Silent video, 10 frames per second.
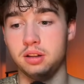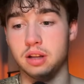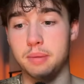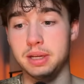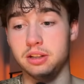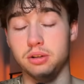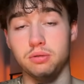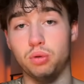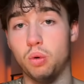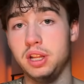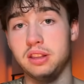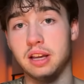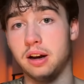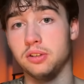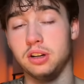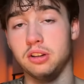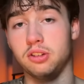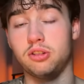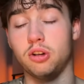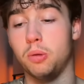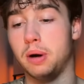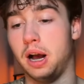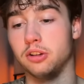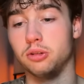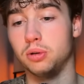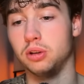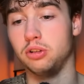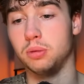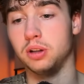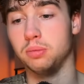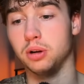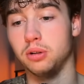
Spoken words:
I mean, dude, 20,000 is so possible this month, bro.